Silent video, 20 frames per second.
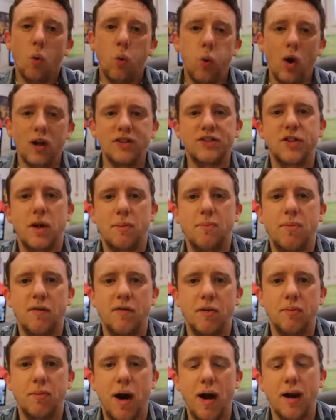What's up,
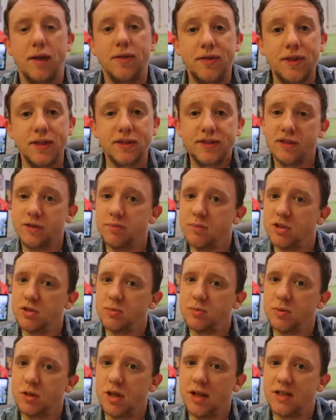everybody? This is
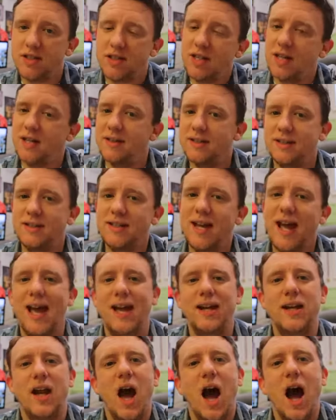Mr. McCluskey, and
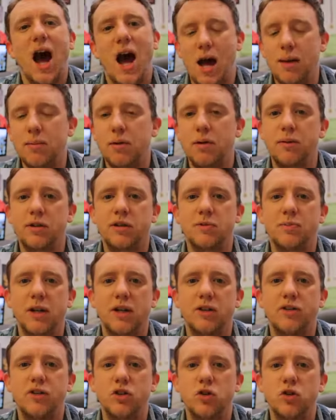today I'm going to
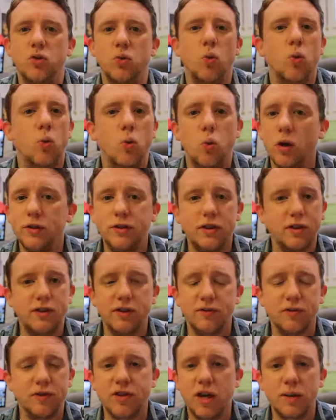explain to you what the
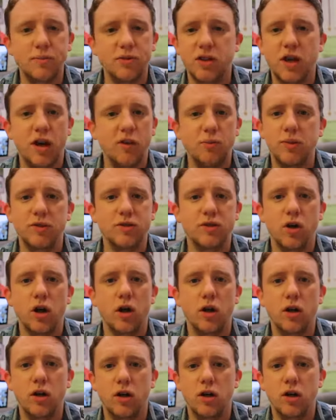different types of governments
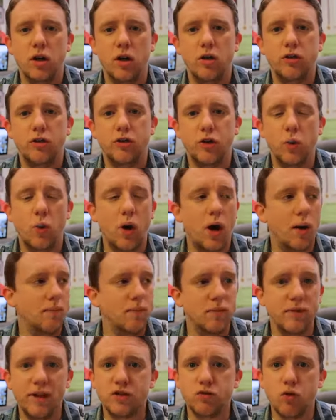are. So
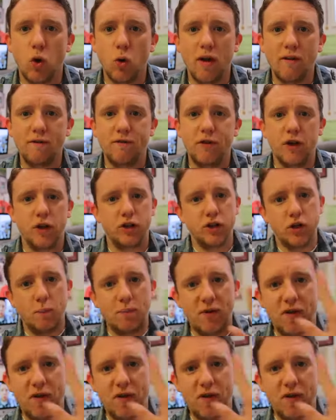let's roll that footage.